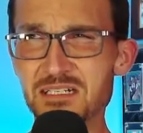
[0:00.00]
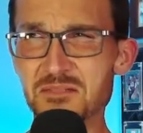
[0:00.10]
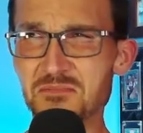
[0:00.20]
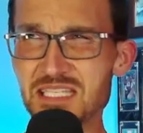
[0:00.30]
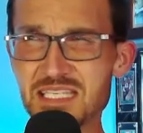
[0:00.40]

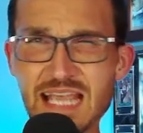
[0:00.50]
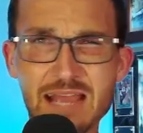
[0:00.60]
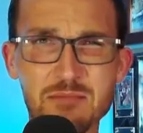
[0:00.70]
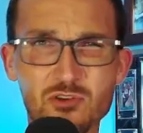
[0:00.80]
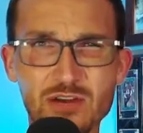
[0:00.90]

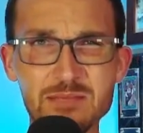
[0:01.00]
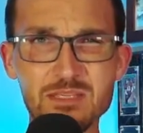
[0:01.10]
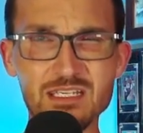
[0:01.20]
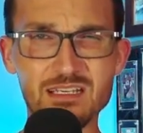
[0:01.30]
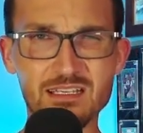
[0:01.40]
Sam
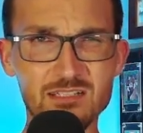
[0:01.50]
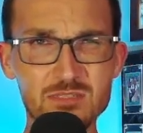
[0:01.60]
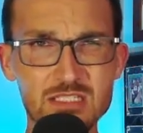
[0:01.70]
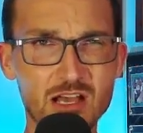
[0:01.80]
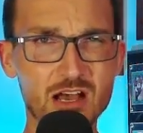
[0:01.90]
Raimi, I think it
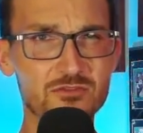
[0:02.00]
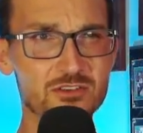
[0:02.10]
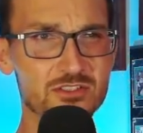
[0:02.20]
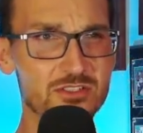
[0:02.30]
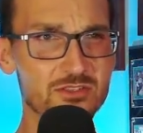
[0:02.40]
was
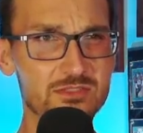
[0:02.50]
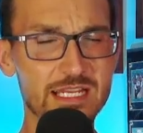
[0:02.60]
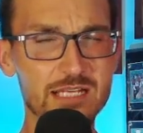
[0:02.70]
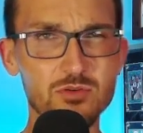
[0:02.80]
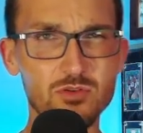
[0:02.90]
offered to
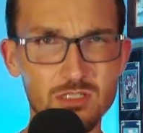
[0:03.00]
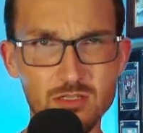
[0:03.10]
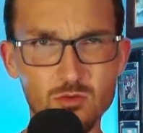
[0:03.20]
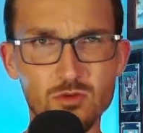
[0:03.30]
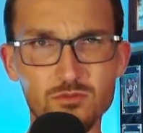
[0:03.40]
Deadpool
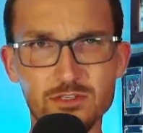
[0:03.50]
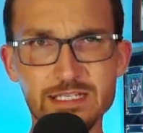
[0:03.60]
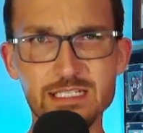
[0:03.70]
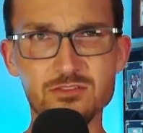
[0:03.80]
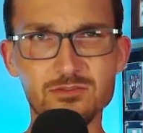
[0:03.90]
and the
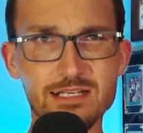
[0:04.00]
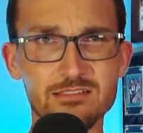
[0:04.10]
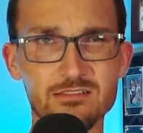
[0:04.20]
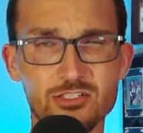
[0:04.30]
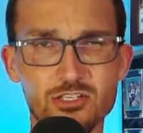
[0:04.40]
Wolverine
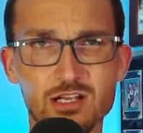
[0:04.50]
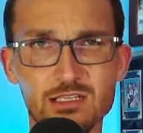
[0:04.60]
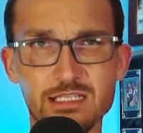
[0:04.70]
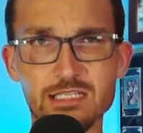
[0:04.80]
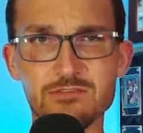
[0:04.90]
director,
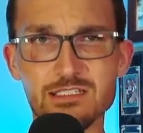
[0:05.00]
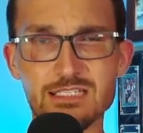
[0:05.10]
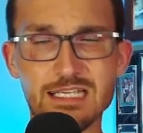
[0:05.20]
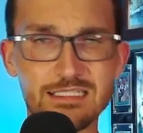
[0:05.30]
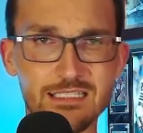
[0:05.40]
Sean Levy, and
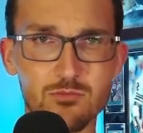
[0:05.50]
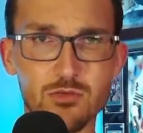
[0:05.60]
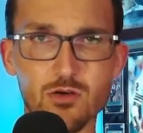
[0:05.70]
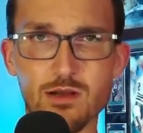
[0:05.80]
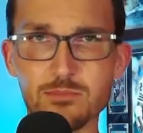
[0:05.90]
he's like, nah,
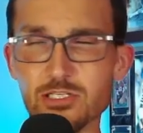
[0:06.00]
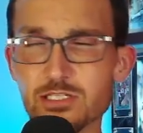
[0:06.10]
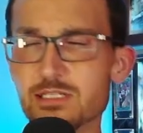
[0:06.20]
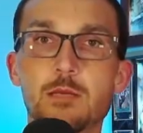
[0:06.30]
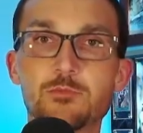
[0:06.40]
bro, I'm
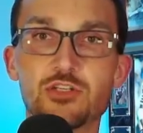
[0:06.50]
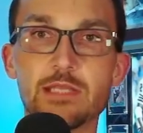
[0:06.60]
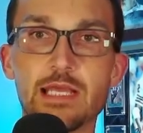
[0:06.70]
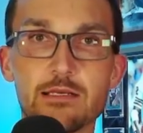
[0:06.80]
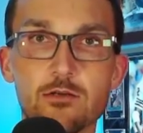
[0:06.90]
good. I'm sure
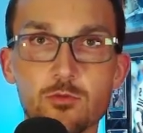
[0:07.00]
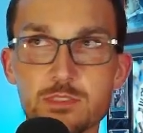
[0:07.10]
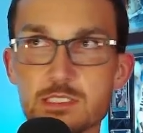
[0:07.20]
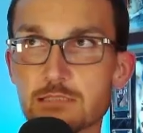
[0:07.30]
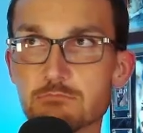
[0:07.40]
they had
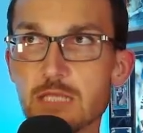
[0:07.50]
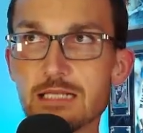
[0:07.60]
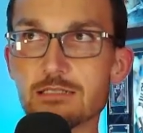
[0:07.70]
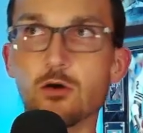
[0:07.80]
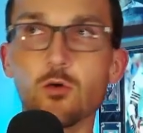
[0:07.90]
hopes that, I
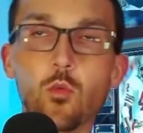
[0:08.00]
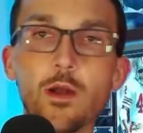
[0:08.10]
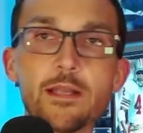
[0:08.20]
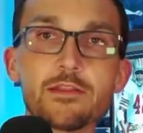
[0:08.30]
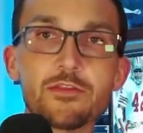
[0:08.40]
don't know,
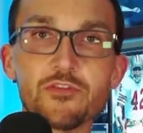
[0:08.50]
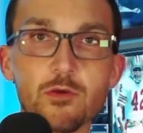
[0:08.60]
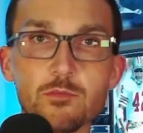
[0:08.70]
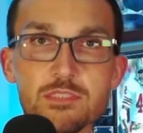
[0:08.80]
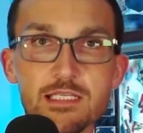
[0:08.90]
one of the
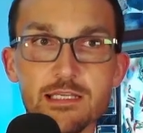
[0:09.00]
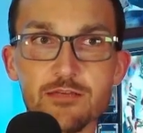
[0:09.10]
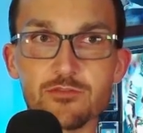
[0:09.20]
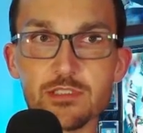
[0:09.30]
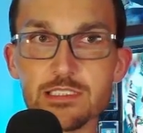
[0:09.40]
films that
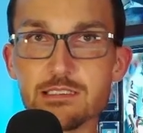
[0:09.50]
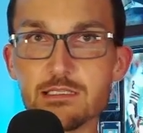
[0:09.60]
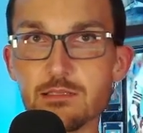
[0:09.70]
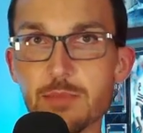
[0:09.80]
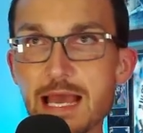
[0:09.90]
they've released
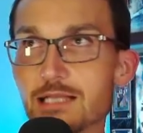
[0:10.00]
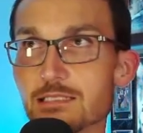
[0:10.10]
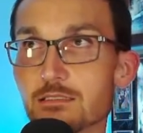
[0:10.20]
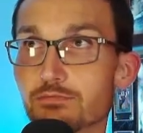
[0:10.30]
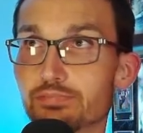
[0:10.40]
in the
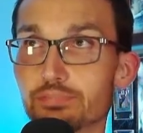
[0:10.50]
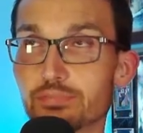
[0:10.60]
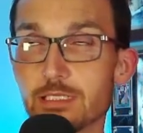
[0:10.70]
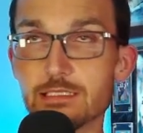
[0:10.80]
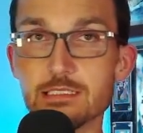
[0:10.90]
past,
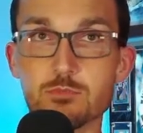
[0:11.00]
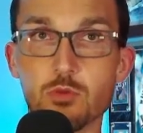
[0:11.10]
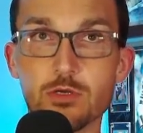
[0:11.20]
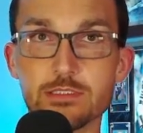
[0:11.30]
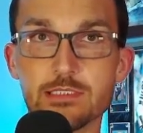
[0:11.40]
at this
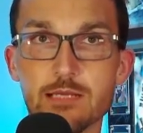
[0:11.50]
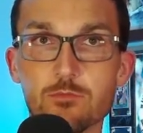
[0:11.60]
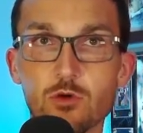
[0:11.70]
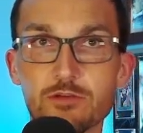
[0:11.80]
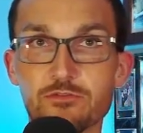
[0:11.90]
point in
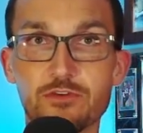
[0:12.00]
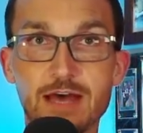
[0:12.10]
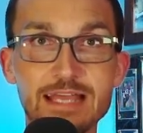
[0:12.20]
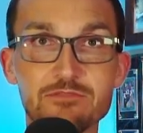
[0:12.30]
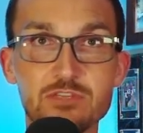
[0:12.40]
time, what,
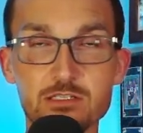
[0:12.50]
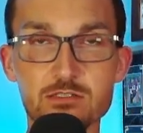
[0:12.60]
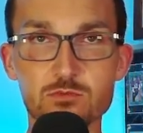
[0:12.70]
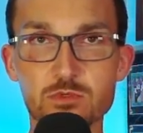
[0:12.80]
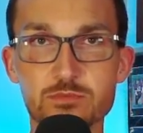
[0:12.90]
5
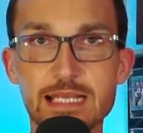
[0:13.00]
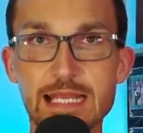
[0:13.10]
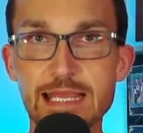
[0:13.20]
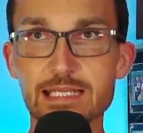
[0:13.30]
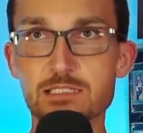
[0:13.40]
years would have been
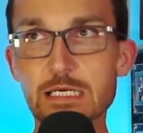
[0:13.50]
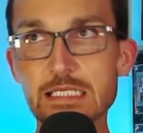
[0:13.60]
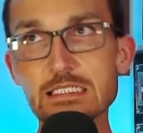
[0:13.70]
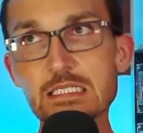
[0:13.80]
a hit, but